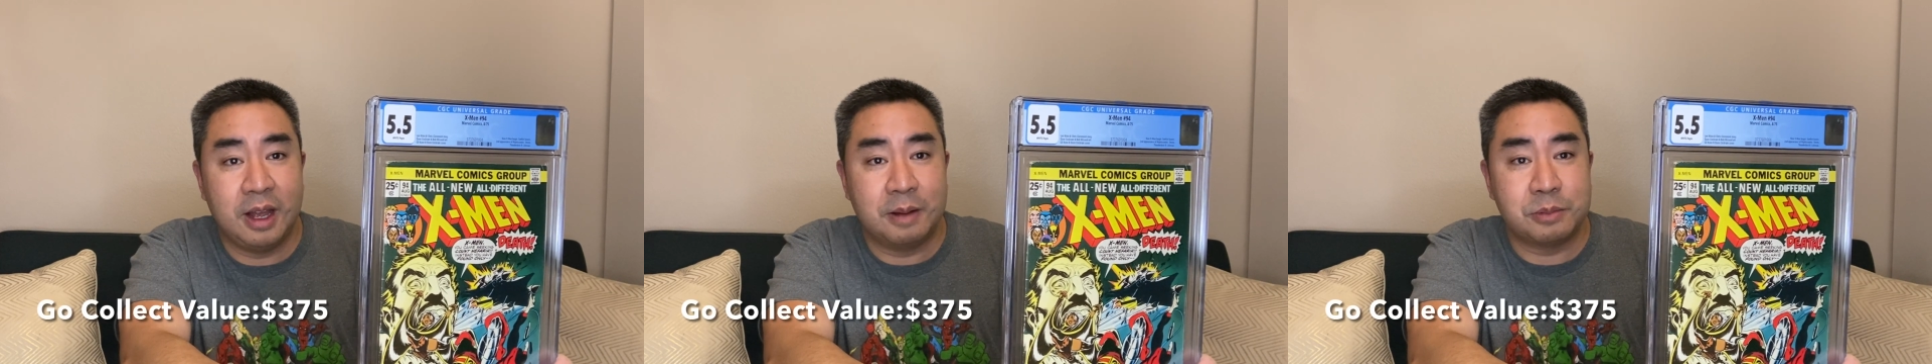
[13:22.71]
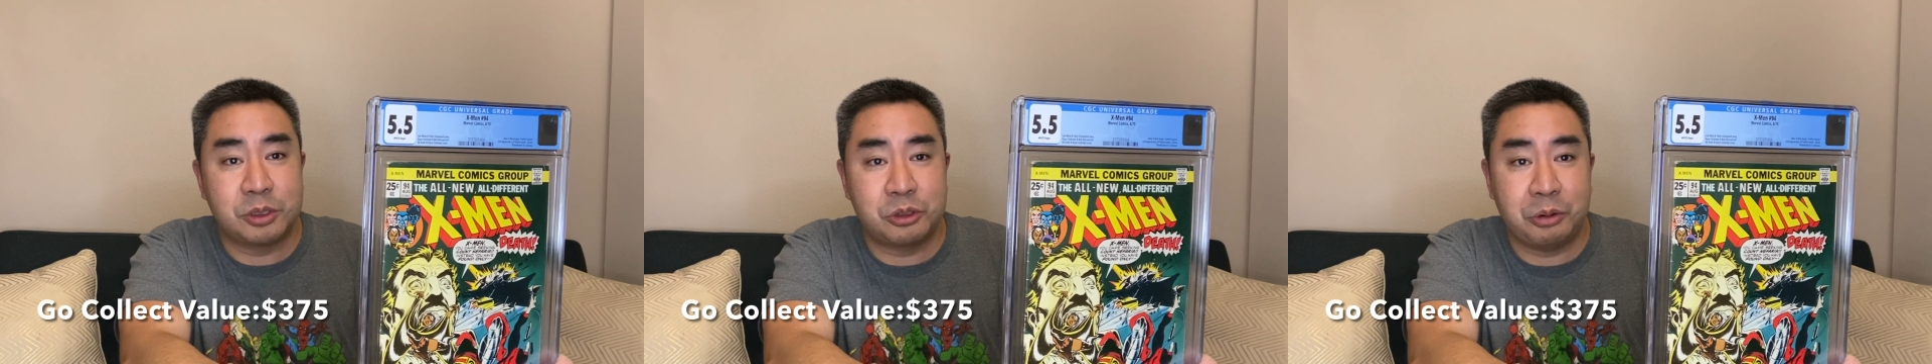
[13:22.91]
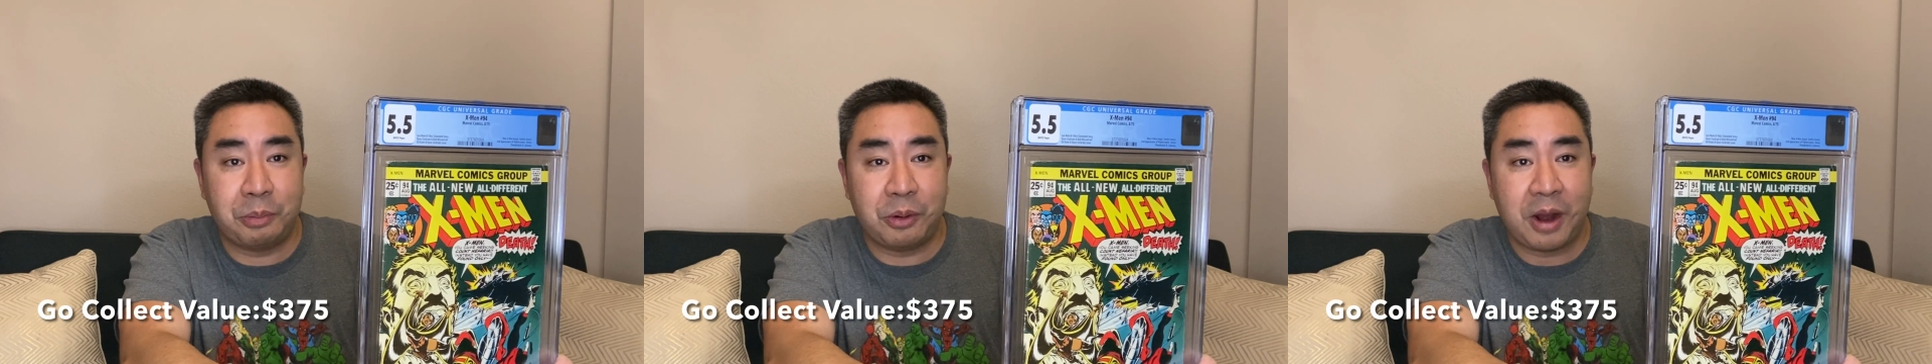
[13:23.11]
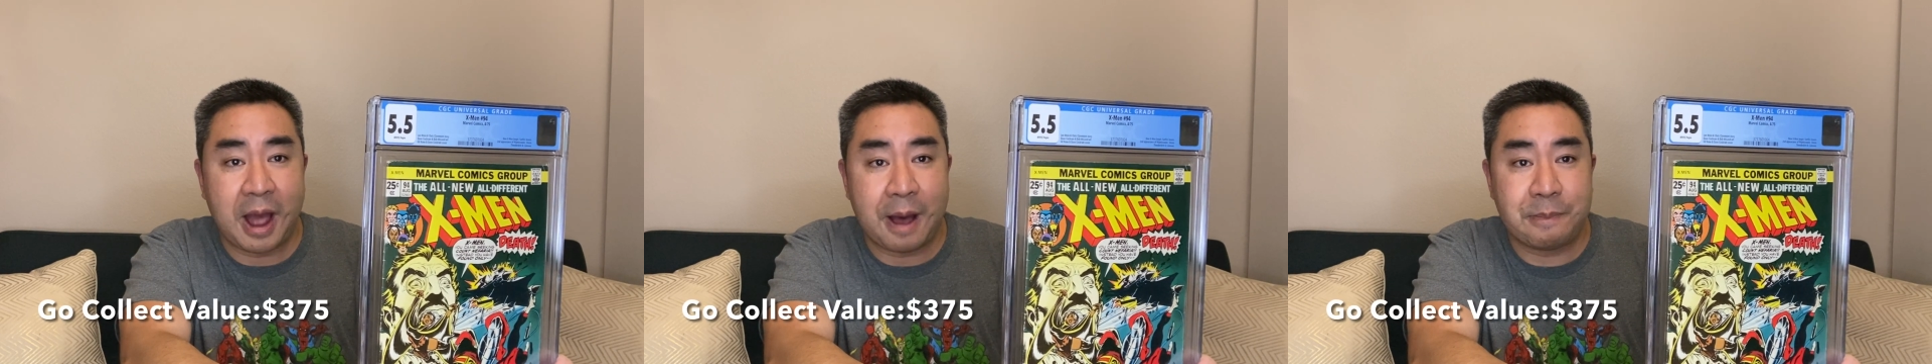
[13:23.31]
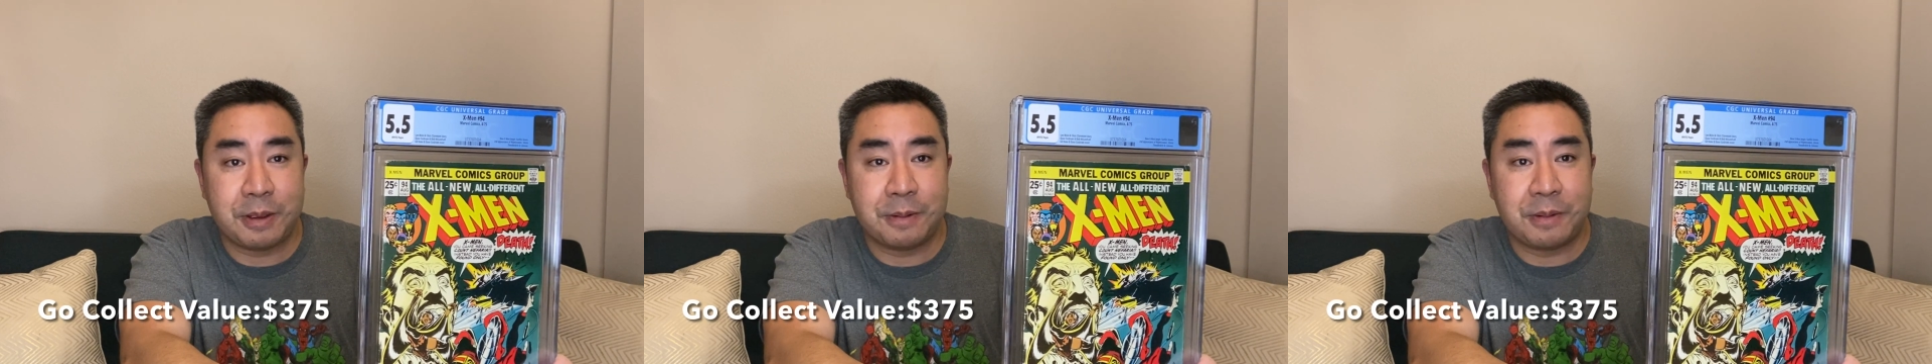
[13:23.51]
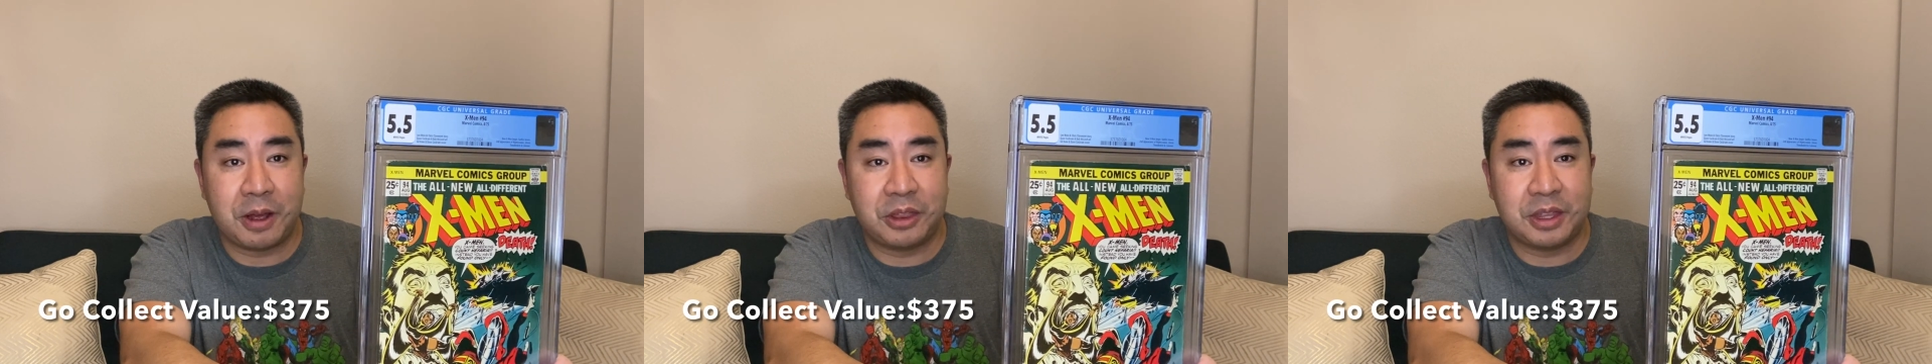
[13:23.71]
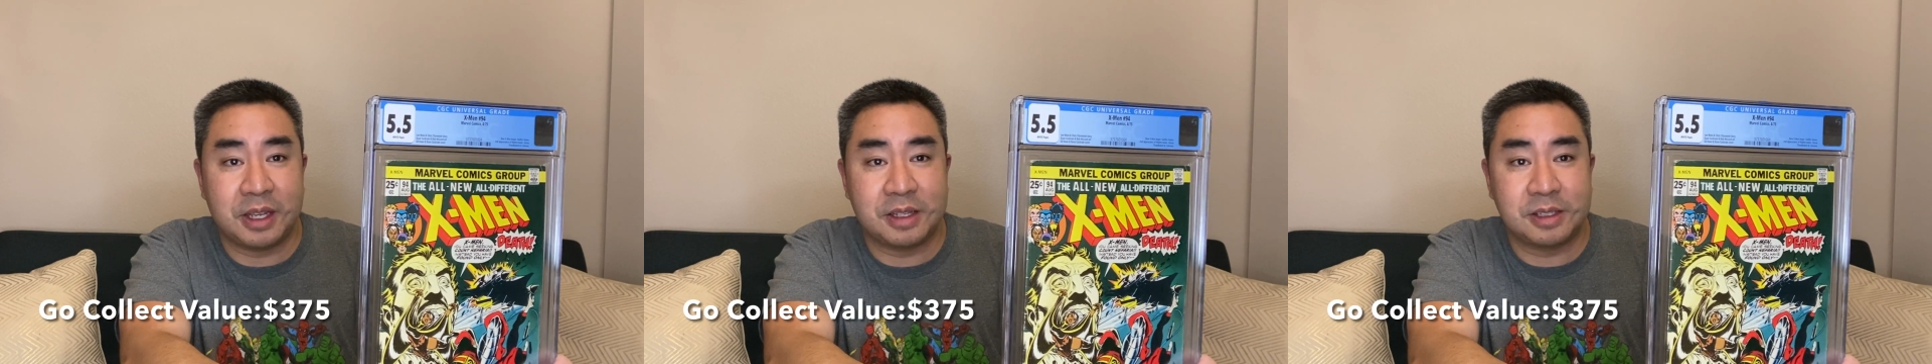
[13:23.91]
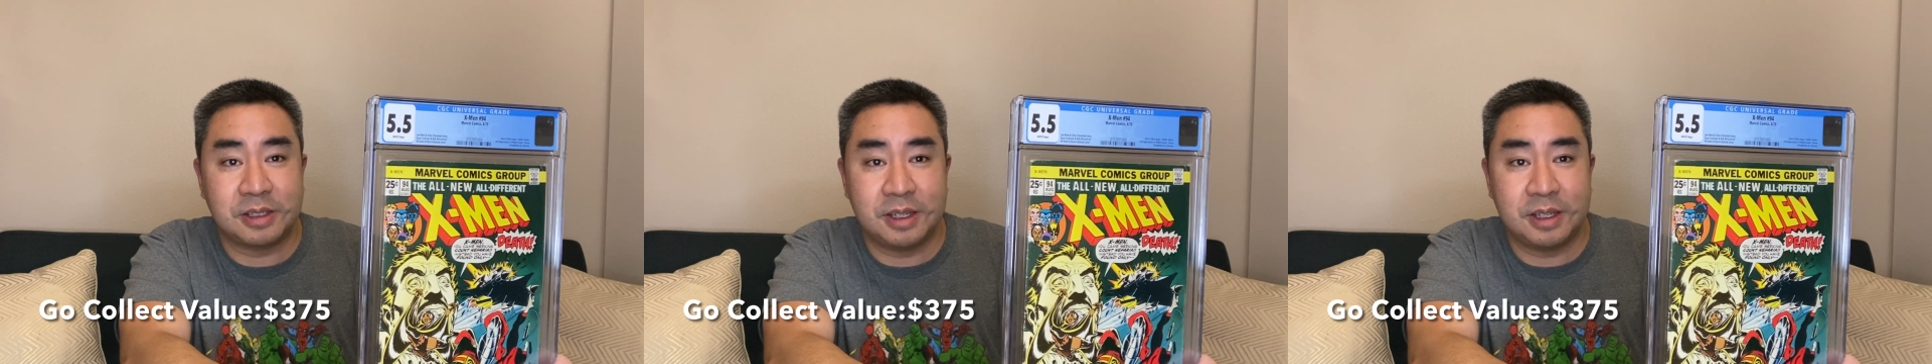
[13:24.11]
Super happy about this.